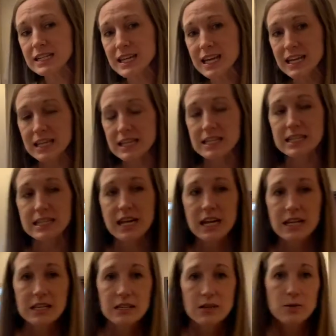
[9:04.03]
take us
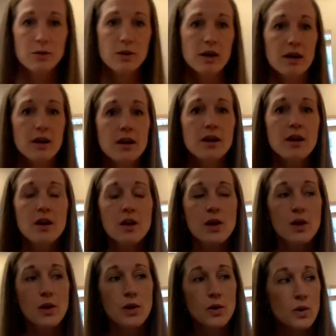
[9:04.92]
next door
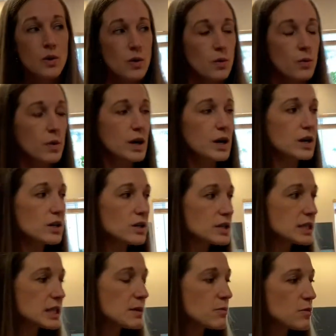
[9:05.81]
where you'll
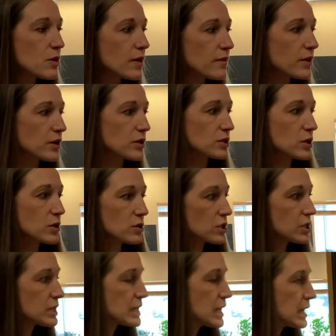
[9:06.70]
see more of her
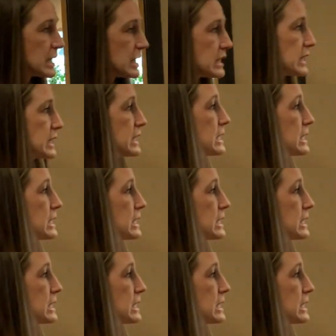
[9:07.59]
social studies and